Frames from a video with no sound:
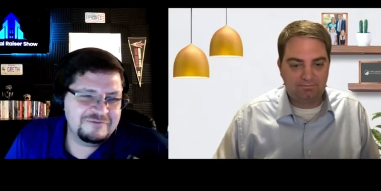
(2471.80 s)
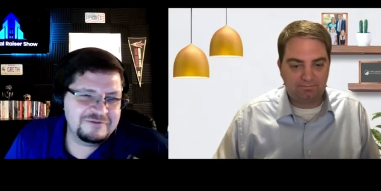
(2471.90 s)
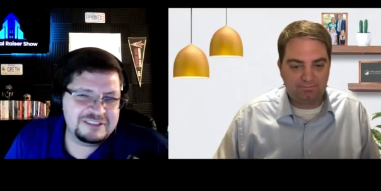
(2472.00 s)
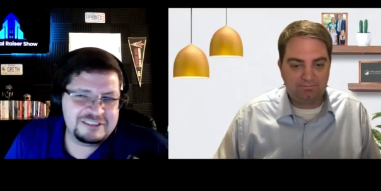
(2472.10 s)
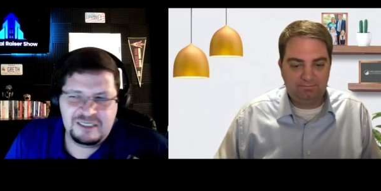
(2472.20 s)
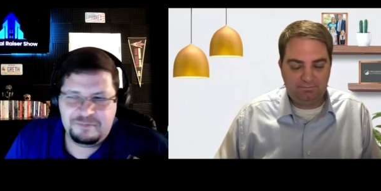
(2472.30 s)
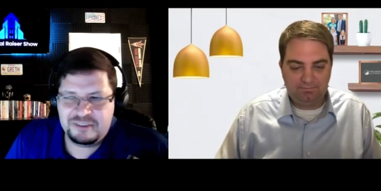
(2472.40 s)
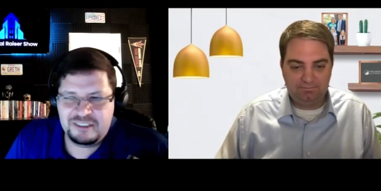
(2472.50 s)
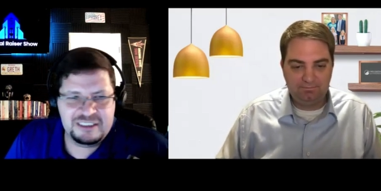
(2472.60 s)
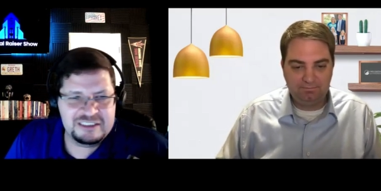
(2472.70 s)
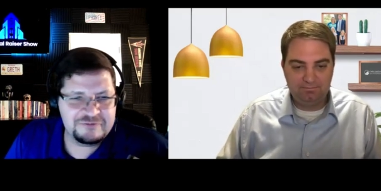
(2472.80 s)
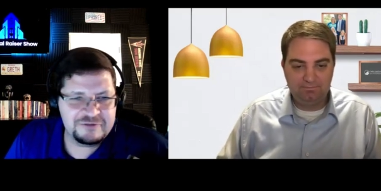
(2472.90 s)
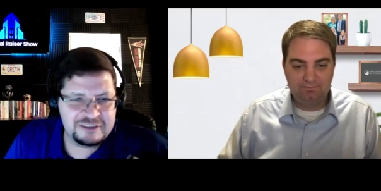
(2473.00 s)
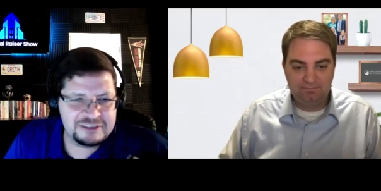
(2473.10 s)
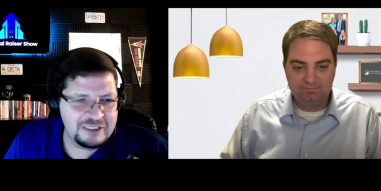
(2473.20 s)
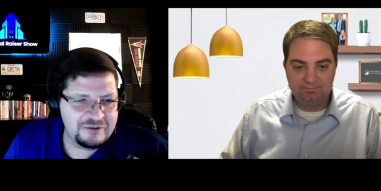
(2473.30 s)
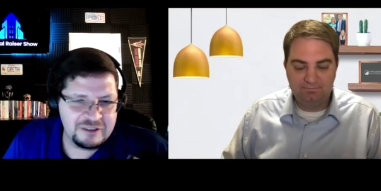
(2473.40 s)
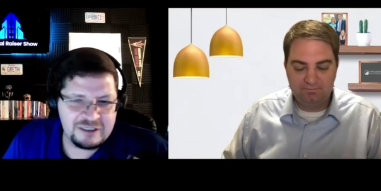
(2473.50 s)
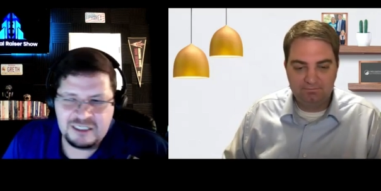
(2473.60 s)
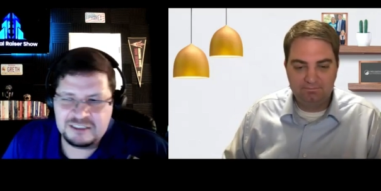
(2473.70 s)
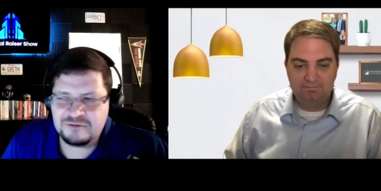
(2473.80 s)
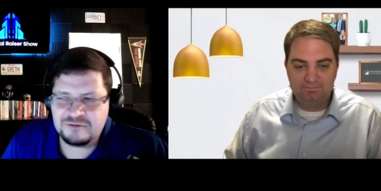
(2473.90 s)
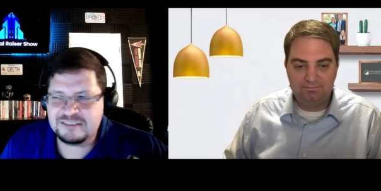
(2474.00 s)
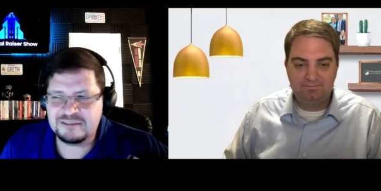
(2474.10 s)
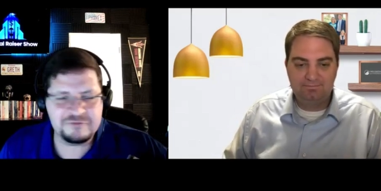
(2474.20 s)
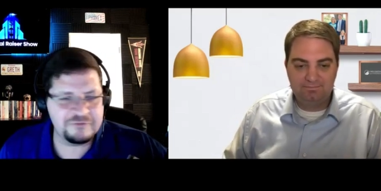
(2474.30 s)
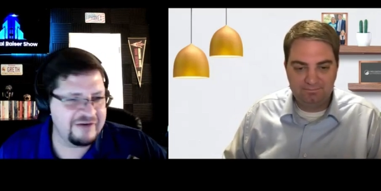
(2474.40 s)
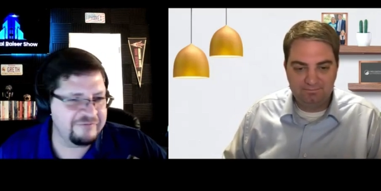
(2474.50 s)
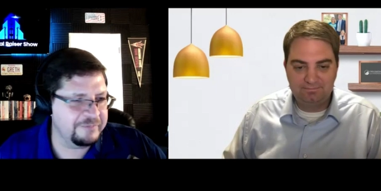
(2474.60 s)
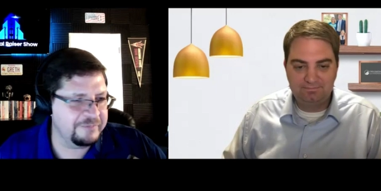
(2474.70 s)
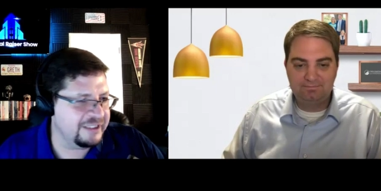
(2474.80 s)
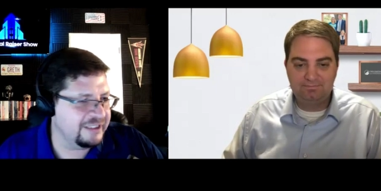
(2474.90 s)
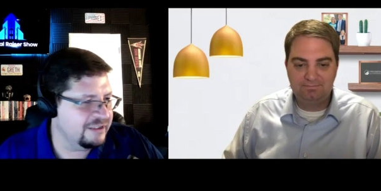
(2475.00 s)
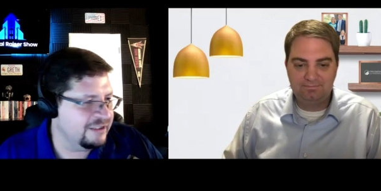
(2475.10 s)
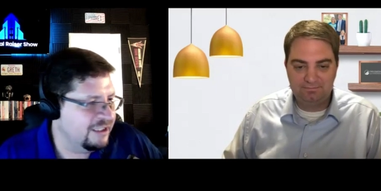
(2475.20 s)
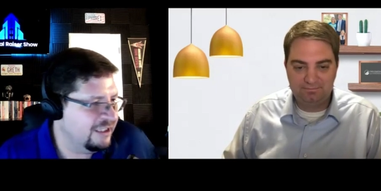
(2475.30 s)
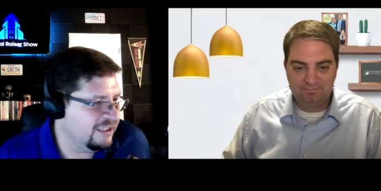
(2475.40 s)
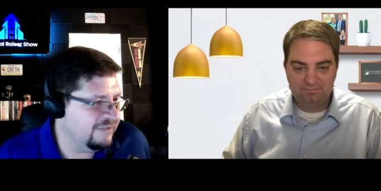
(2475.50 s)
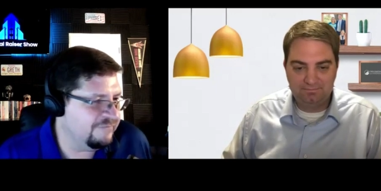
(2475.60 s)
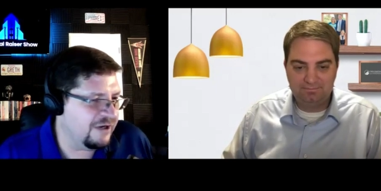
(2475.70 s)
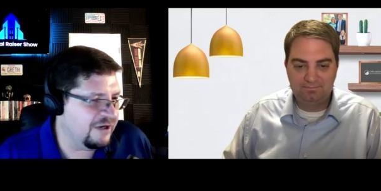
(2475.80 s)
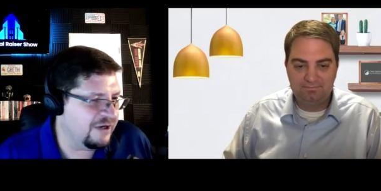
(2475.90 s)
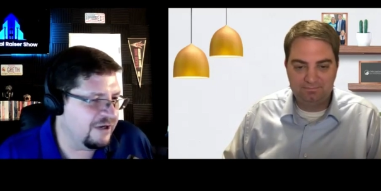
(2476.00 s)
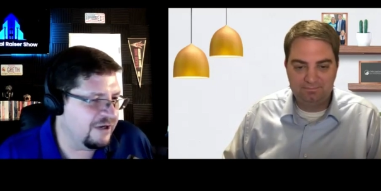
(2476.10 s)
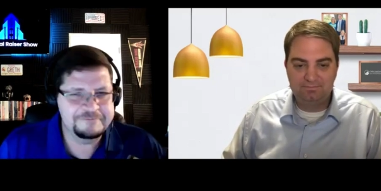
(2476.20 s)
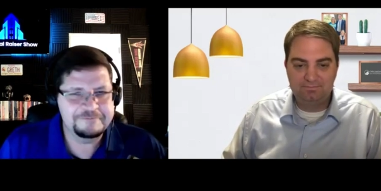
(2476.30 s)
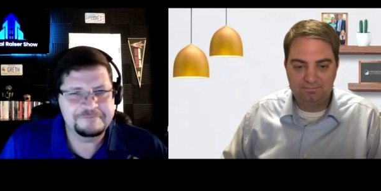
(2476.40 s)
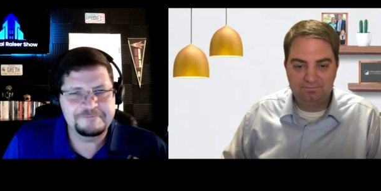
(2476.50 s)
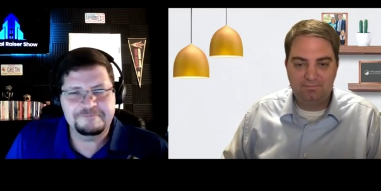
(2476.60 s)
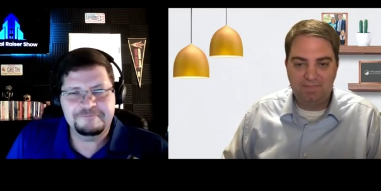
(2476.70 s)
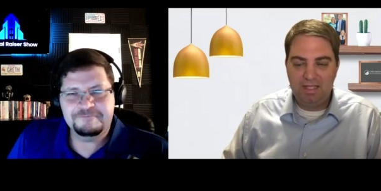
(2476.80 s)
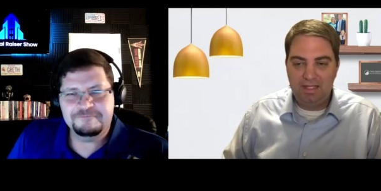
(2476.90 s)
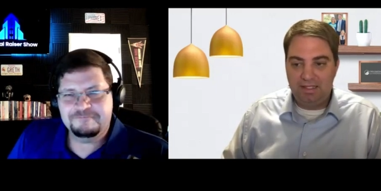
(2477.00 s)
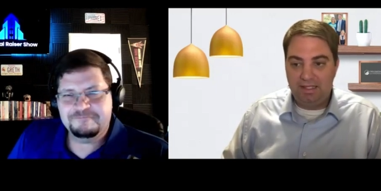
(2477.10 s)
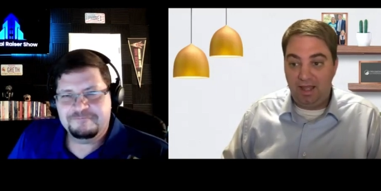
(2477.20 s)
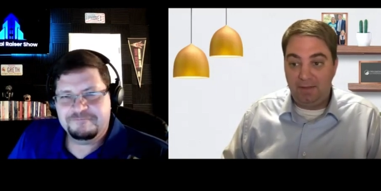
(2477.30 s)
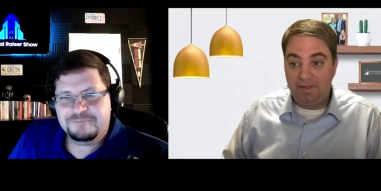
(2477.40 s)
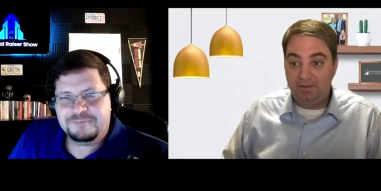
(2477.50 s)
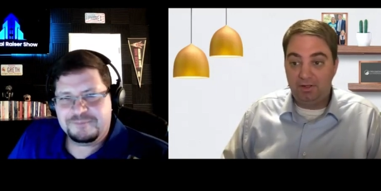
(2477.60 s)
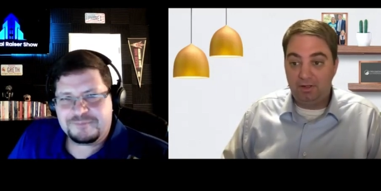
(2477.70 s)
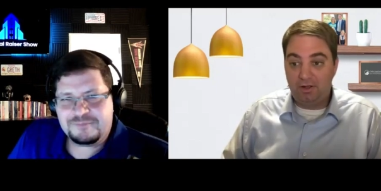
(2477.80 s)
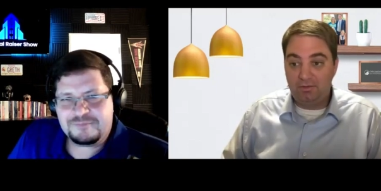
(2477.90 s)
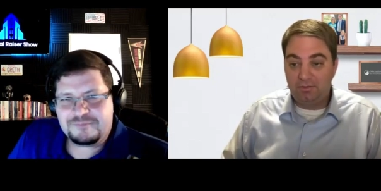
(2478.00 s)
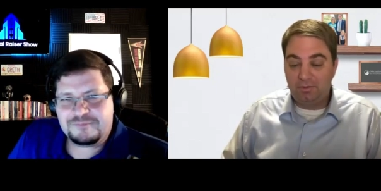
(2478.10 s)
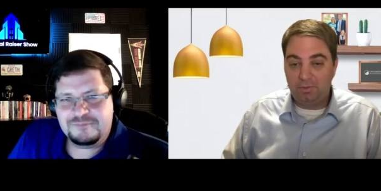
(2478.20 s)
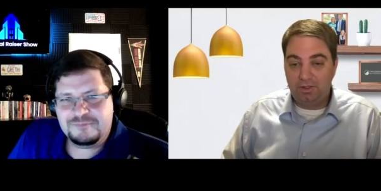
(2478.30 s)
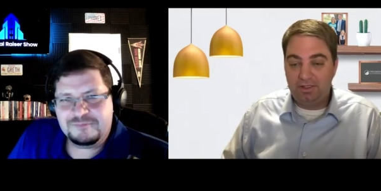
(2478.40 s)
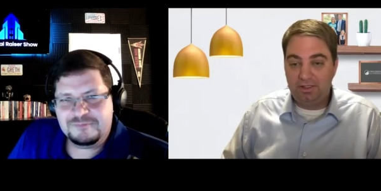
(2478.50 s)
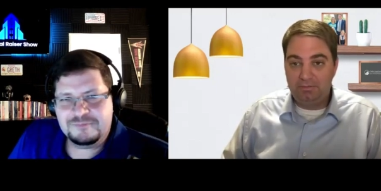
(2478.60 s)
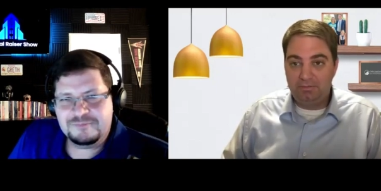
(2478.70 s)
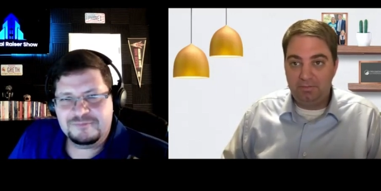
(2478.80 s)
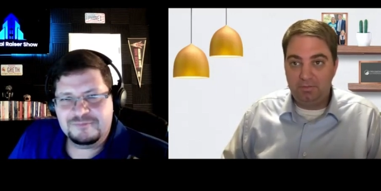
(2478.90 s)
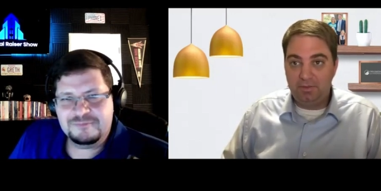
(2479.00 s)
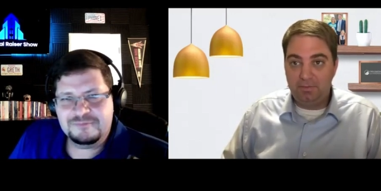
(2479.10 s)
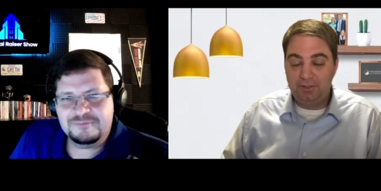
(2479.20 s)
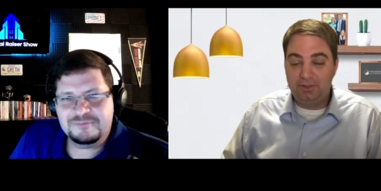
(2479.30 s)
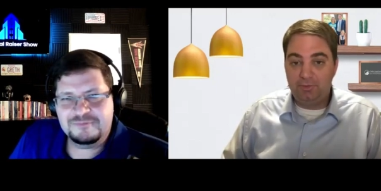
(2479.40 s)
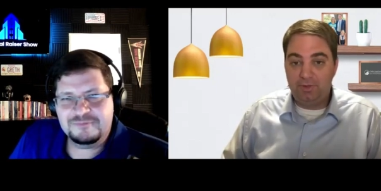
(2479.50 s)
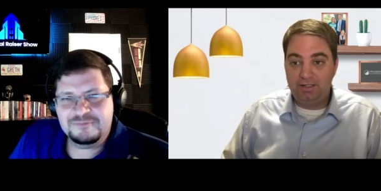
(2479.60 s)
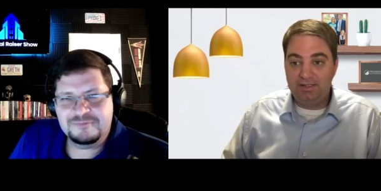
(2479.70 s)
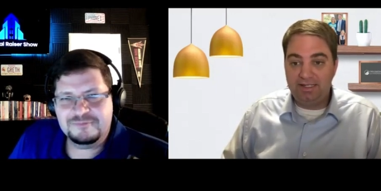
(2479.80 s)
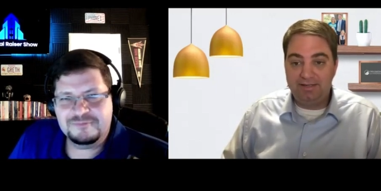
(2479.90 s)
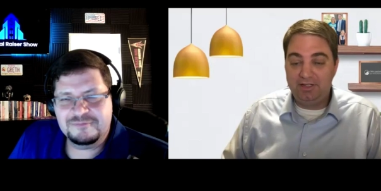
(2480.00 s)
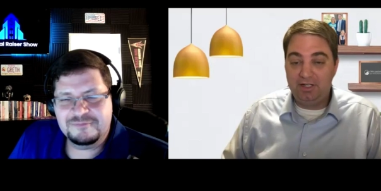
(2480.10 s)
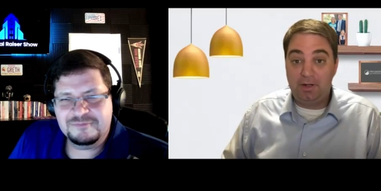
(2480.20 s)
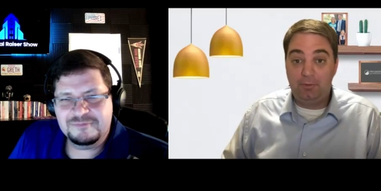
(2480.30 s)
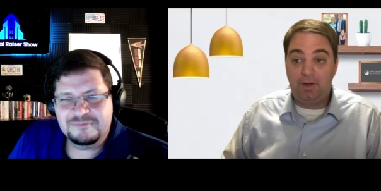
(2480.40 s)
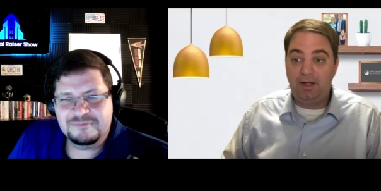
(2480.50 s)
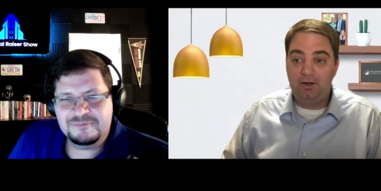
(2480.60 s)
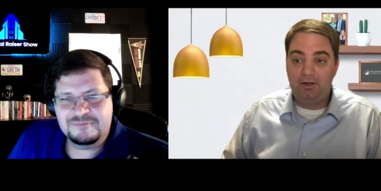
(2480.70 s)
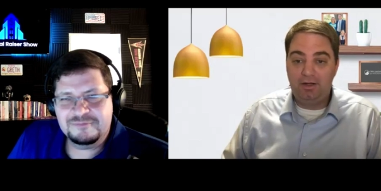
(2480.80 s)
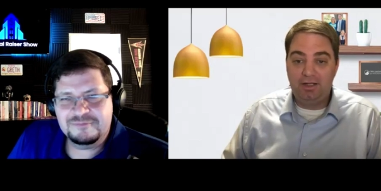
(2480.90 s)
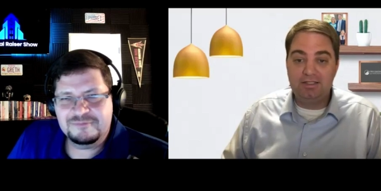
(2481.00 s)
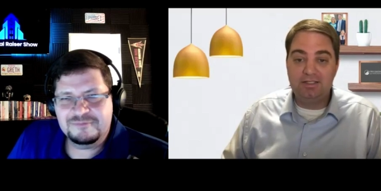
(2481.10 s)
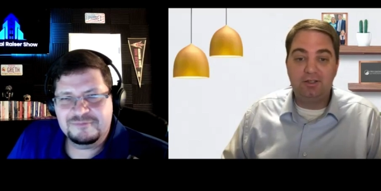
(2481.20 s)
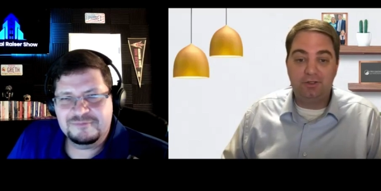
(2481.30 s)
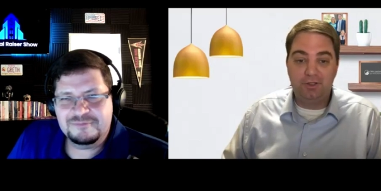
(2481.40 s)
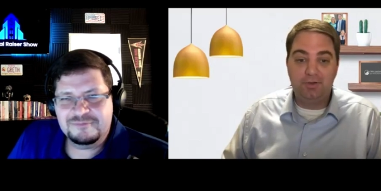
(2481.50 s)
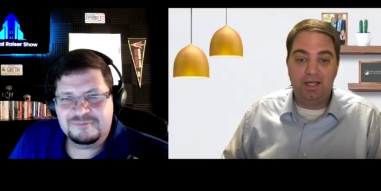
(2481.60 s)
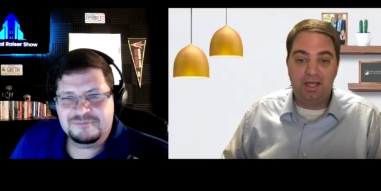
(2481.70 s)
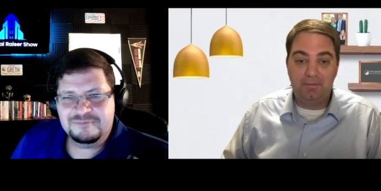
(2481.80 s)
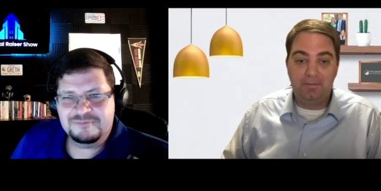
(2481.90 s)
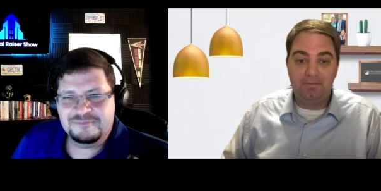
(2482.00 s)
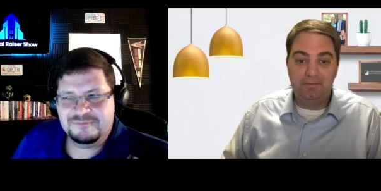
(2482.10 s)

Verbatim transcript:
Speaker 1: for the GPs, for the general contractors, for everybody involved.
Speaker 2: Yeah, I mean, really, the build to rent didn't even get on my radar until you and I